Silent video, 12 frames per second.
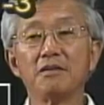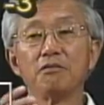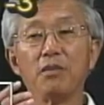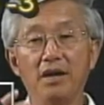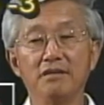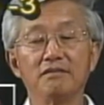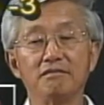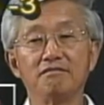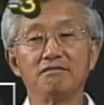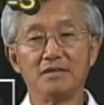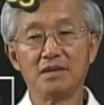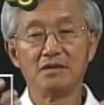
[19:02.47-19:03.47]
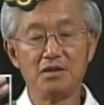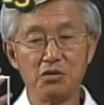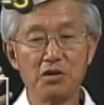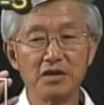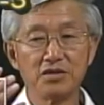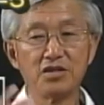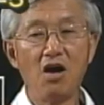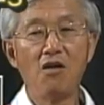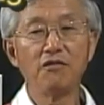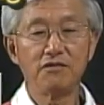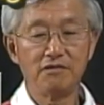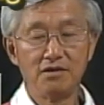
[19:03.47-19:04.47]
but you can
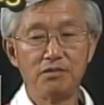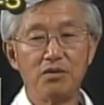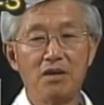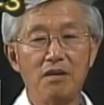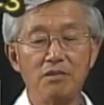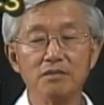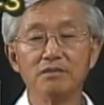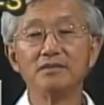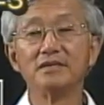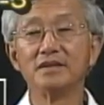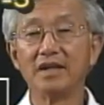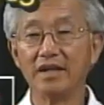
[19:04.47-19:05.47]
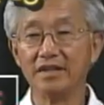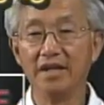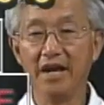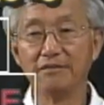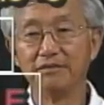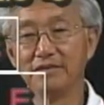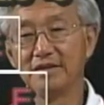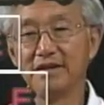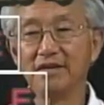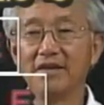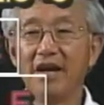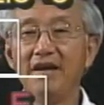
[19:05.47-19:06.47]
solve the problem at the end,
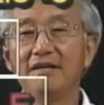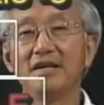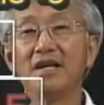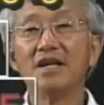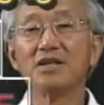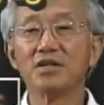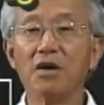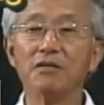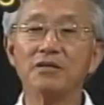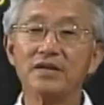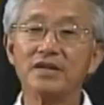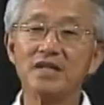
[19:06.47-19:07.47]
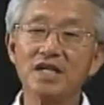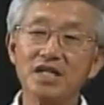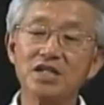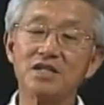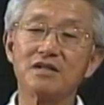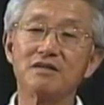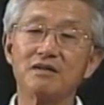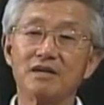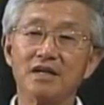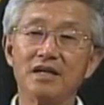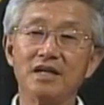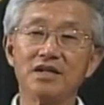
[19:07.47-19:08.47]
okay? So this
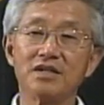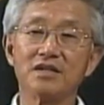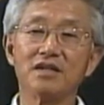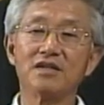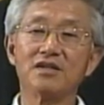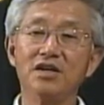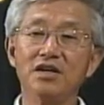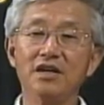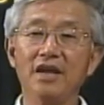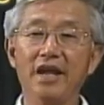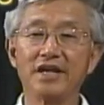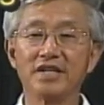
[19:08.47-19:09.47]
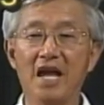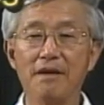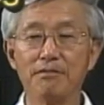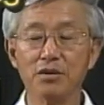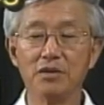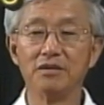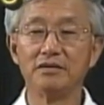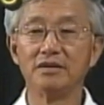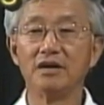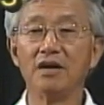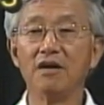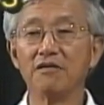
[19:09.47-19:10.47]
is the third example
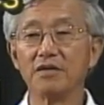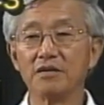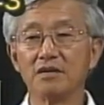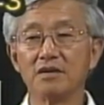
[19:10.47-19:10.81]
of a